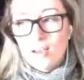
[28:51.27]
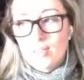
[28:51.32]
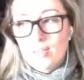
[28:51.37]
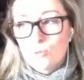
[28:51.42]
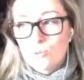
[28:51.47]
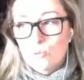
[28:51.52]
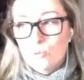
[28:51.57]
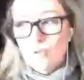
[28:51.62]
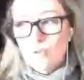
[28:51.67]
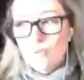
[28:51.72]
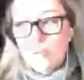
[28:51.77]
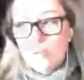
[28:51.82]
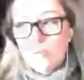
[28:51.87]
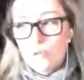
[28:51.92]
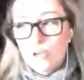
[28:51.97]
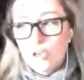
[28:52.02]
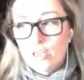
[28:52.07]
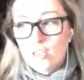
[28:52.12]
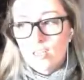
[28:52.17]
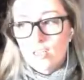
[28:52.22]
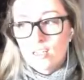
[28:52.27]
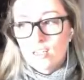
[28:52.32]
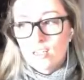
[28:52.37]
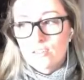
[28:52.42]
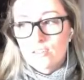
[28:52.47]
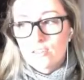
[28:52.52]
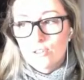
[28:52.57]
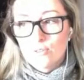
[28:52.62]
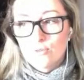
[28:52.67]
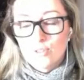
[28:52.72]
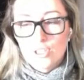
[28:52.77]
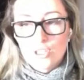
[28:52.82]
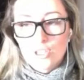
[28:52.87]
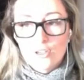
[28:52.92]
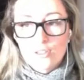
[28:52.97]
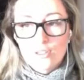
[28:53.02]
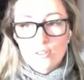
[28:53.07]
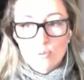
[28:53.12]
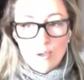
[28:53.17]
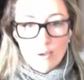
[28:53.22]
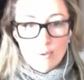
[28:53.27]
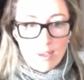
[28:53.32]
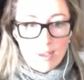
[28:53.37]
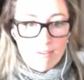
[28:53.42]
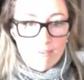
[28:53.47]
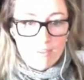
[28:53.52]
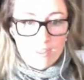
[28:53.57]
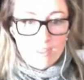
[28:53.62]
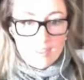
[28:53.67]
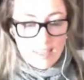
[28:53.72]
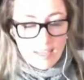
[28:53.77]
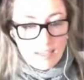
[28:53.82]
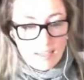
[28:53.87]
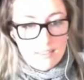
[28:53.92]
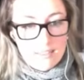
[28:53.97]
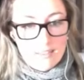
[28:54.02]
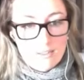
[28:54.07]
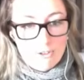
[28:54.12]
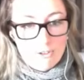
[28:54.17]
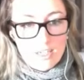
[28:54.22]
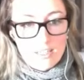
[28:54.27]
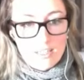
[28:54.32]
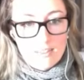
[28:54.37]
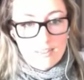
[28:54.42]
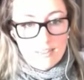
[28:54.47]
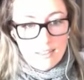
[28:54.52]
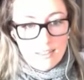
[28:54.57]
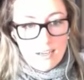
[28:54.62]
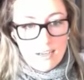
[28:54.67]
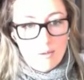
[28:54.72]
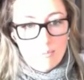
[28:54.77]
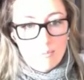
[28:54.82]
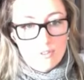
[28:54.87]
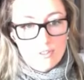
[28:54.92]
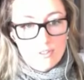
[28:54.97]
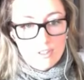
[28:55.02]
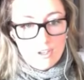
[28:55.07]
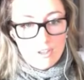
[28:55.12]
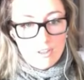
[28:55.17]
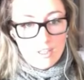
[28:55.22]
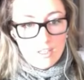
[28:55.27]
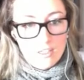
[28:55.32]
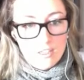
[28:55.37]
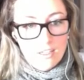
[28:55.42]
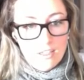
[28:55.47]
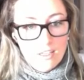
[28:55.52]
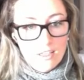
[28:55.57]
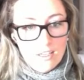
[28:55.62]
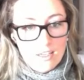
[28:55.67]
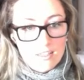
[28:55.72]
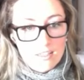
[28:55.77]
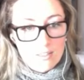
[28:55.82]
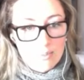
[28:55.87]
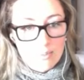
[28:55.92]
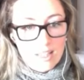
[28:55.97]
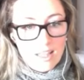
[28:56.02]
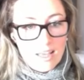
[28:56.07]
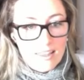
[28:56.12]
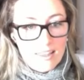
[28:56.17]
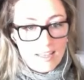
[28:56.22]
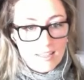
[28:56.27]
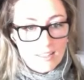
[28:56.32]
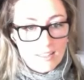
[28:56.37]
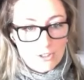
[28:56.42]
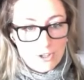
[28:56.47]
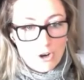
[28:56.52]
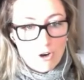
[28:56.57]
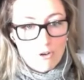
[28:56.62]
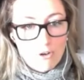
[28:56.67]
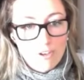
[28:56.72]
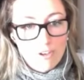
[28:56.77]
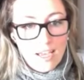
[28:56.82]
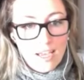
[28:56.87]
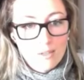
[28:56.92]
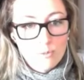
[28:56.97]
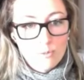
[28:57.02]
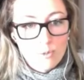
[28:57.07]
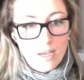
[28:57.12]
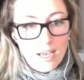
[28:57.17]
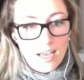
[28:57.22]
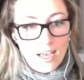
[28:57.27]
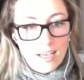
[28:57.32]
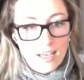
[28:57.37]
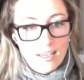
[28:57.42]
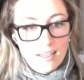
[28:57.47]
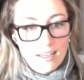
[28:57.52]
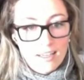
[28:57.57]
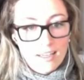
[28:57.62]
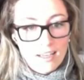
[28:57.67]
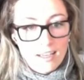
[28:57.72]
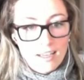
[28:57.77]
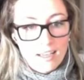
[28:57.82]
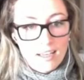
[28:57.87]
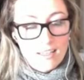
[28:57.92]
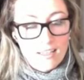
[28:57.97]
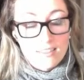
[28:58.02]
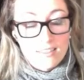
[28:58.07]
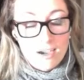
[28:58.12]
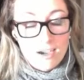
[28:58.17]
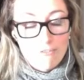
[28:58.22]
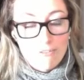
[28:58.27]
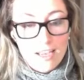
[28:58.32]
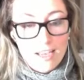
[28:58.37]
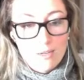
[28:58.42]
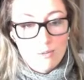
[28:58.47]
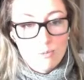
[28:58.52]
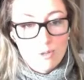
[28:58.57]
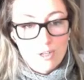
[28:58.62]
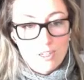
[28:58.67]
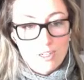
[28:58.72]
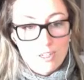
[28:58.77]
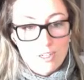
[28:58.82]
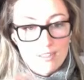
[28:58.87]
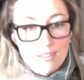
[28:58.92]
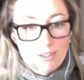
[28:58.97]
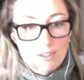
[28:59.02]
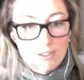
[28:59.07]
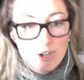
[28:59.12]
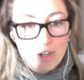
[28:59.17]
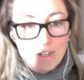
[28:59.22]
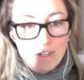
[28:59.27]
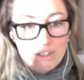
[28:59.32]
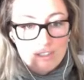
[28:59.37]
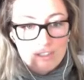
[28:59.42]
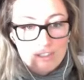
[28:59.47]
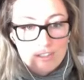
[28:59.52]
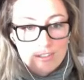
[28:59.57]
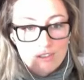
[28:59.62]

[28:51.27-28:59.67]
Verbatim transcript: mean, we've been working on doing videos where we have a second screen set up so that it's a bit like that Dove ad where it's not,